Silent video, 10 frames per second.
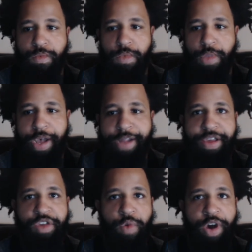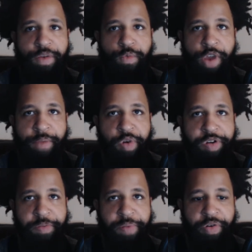I tell you what, Ray Borg's
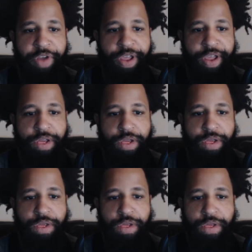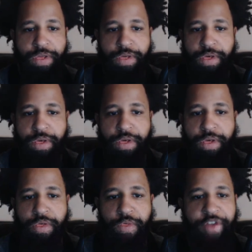opponent,
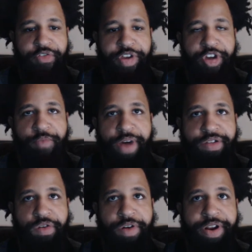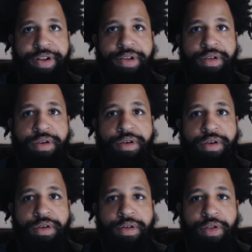Rodrigo Bontorin,
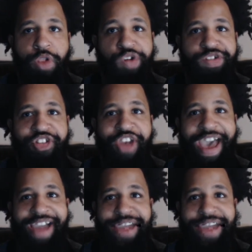looks jacked.